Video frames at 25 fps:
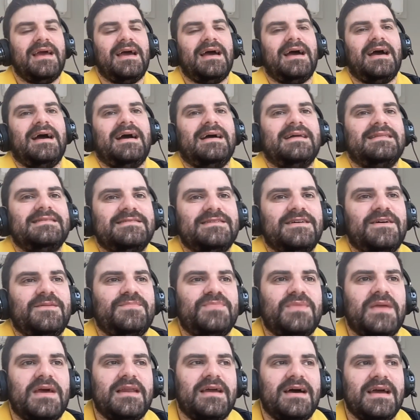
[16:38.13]
And,
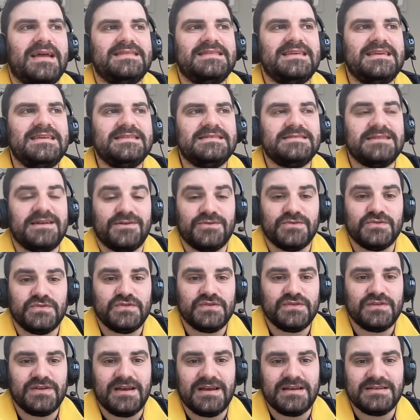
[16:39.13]
um, and I
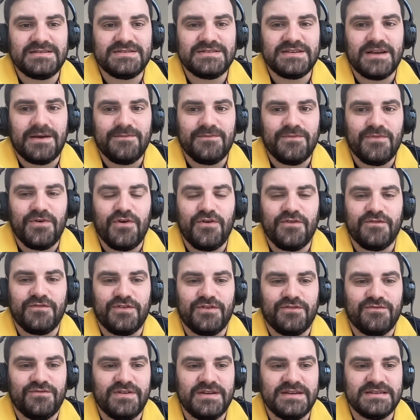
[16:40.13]
detailed uh, some of
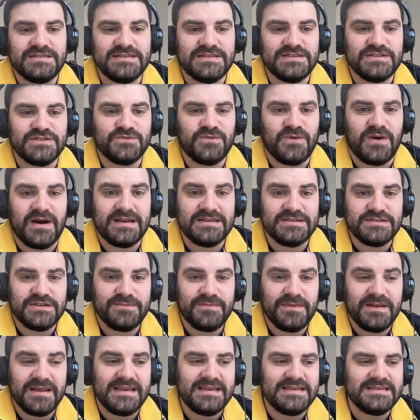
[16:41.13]
the reasons why. So
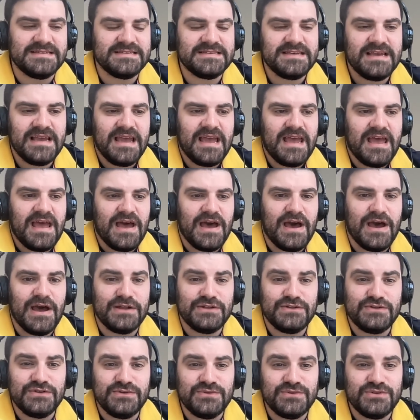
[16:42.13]
please uh,
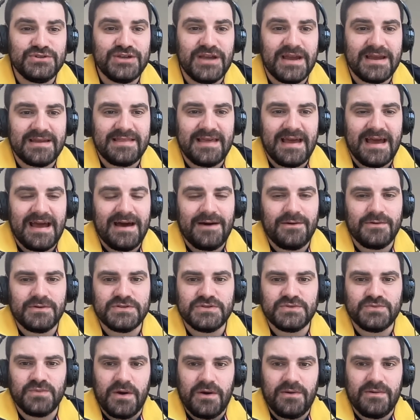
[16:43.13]
do check that out
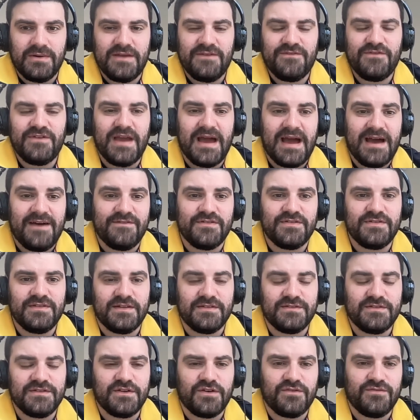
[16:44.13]
as well if you haven't
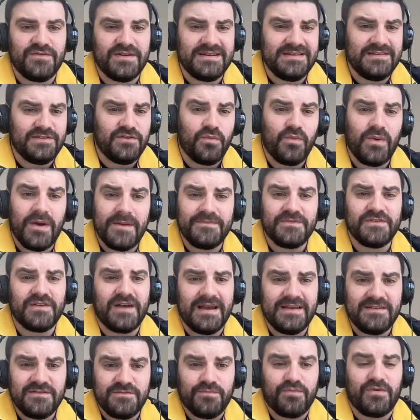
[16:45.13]
done so already. The
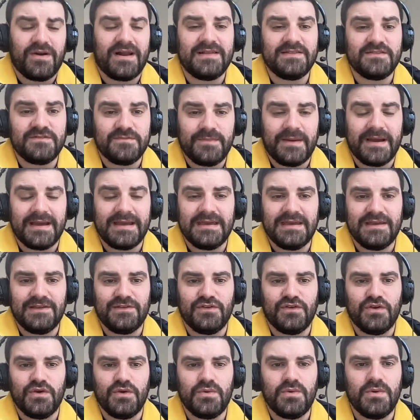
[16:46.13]
website is brand
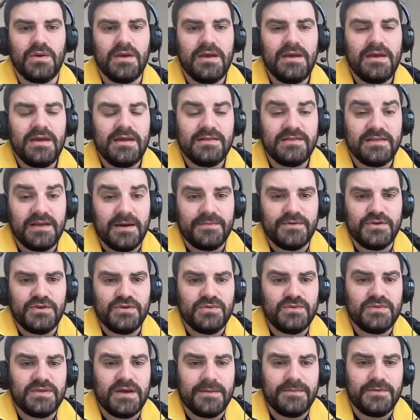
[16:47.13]
spanking new
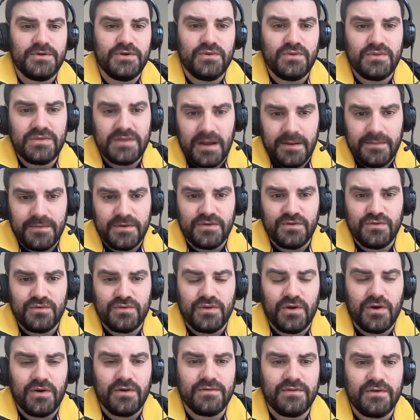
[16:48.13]

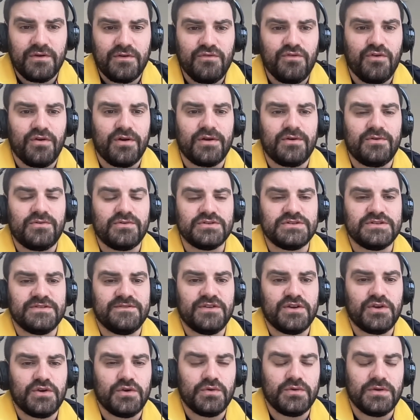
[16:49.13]

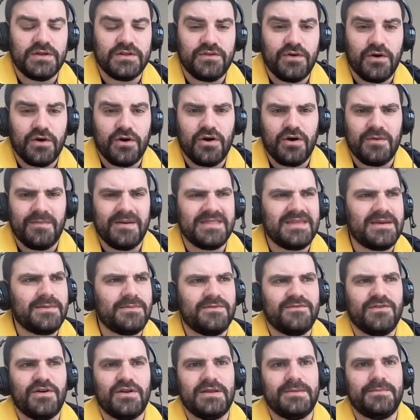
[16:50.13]
www.thechroniclesofagooner.com. I think
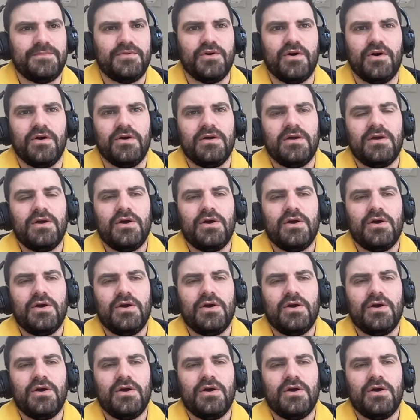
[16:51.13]
we've only put